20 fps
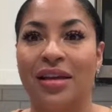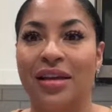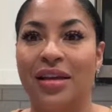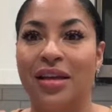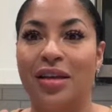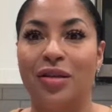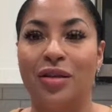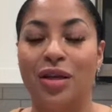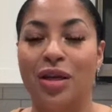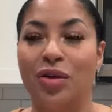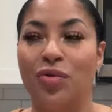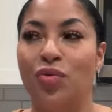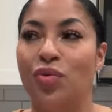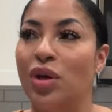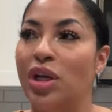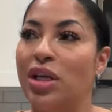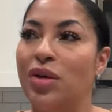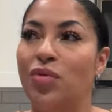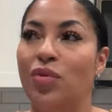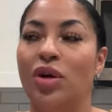he he
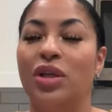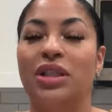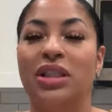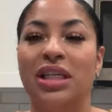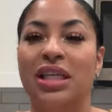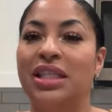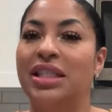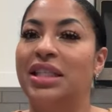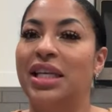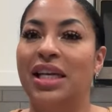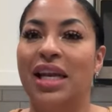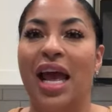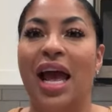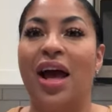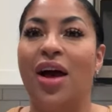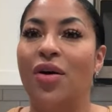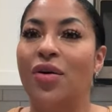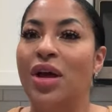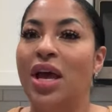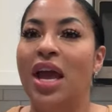really wants. He said
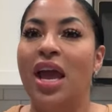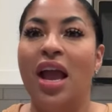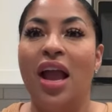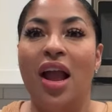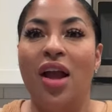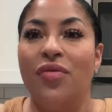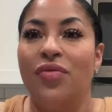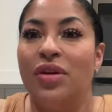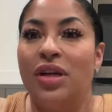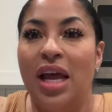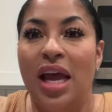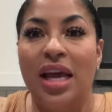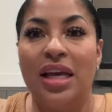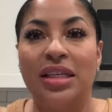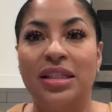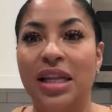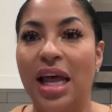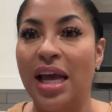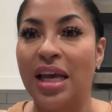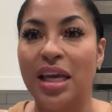now every day
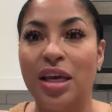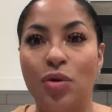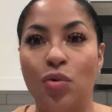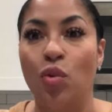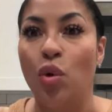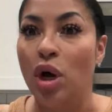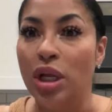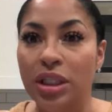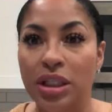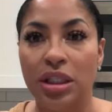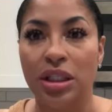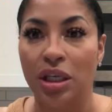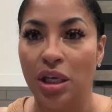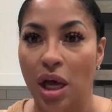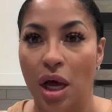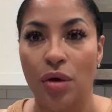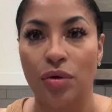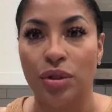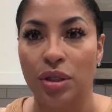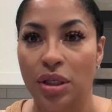he's like he wants to
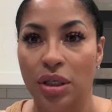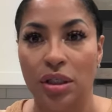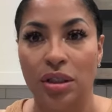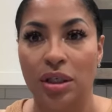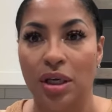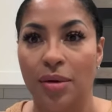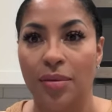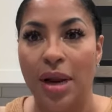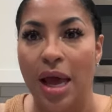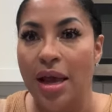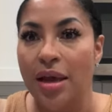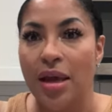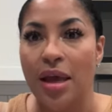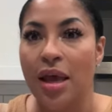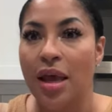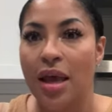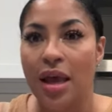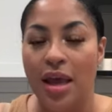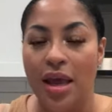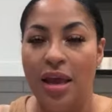go to the gym. Like
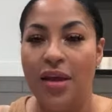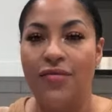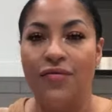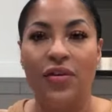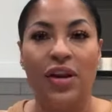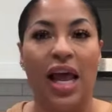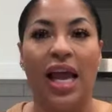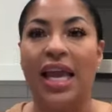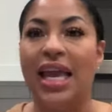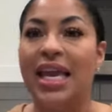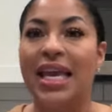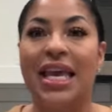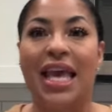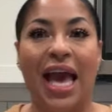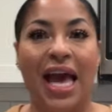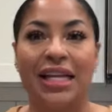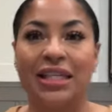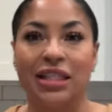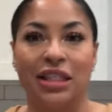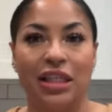he feel like he
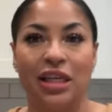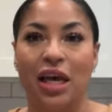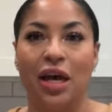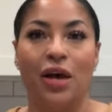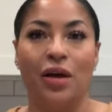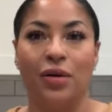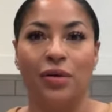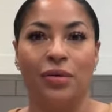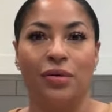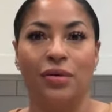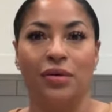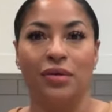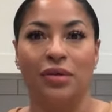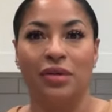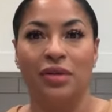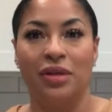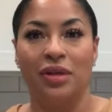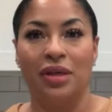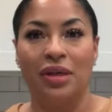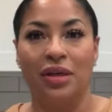got to go.
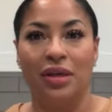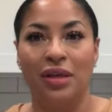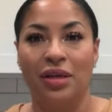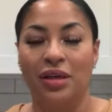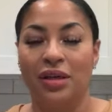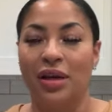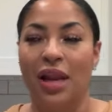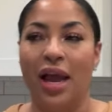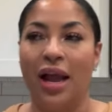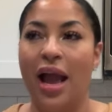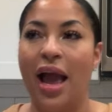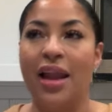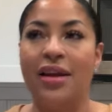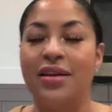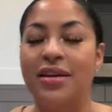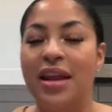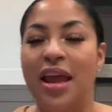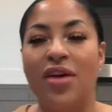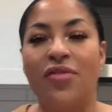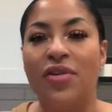Like I
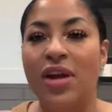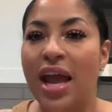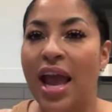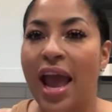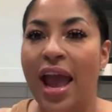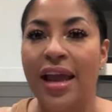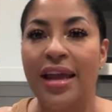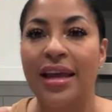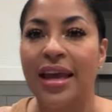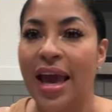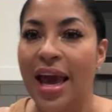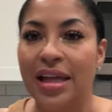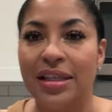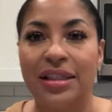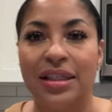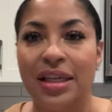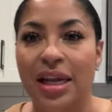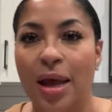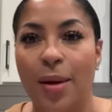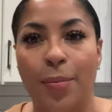never had got
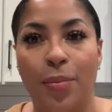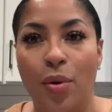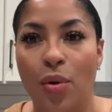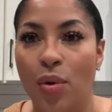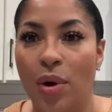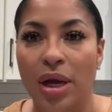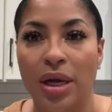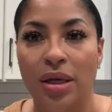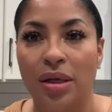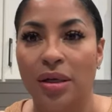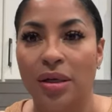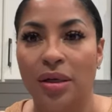to that point.